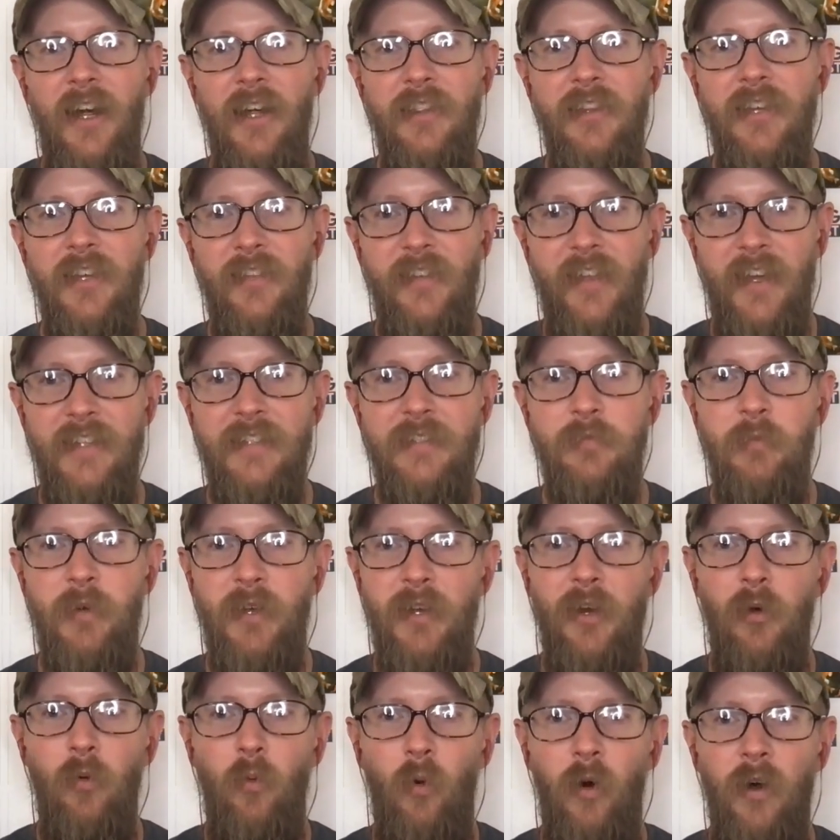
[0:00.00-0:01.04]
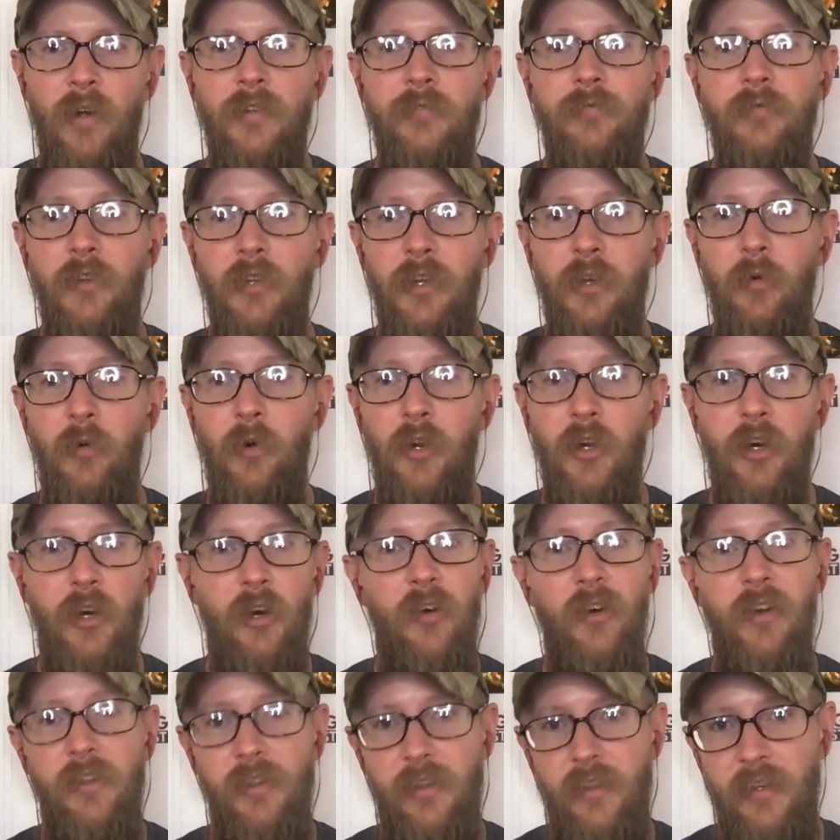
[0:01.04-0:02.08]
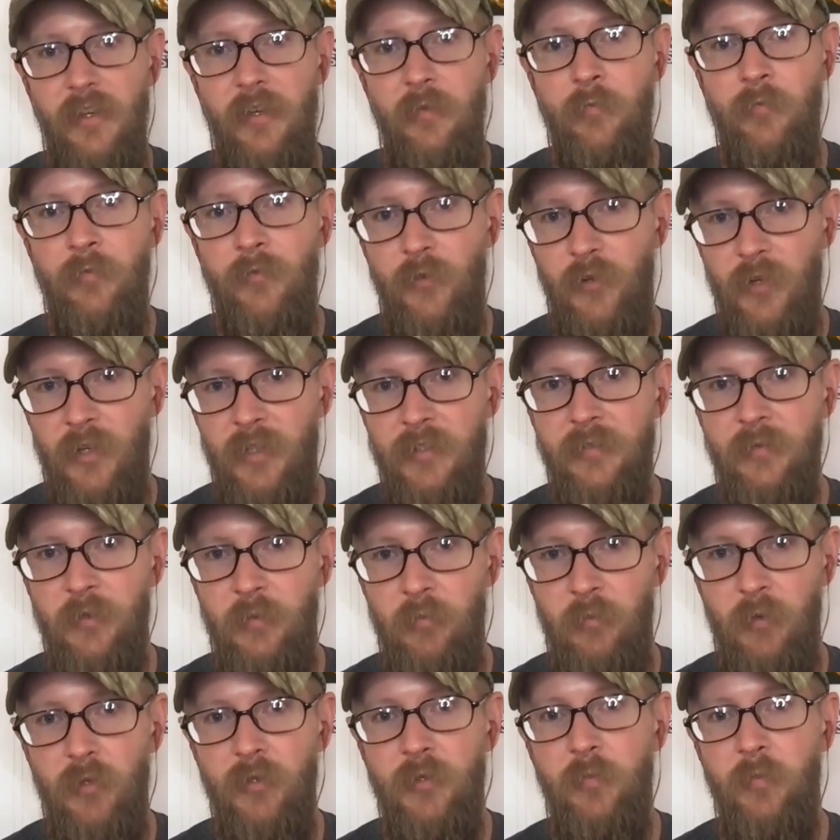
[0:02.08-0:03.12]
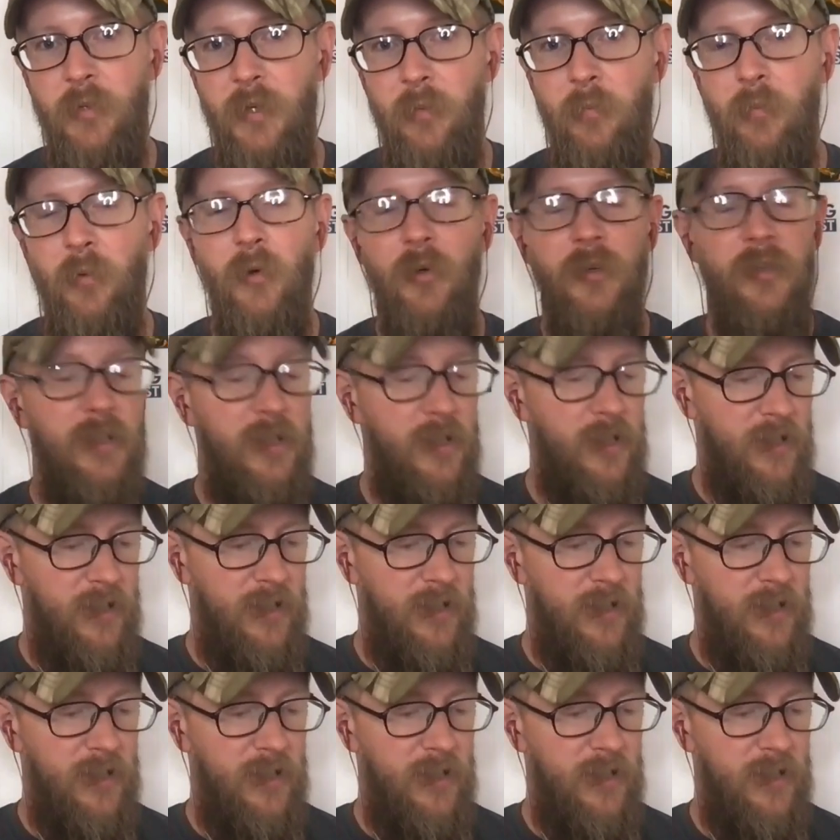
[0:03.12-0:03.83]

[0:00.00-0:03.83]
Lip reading: I think that's been a wonderfully recurrent theme for us with most people